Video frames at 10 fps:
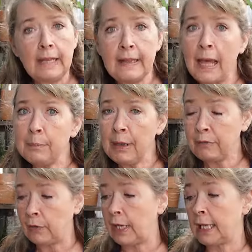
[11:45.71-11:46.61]
that, my
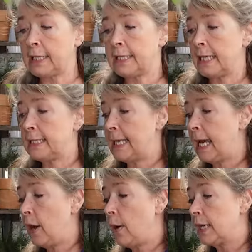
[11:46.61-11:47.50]
friends, is
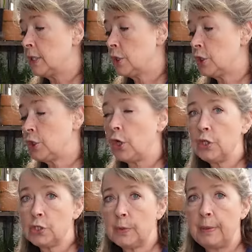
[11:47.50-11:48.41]
how I
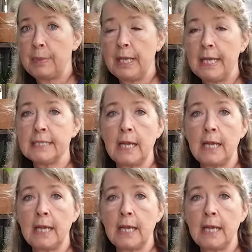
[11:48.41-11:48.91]
start sweet peas.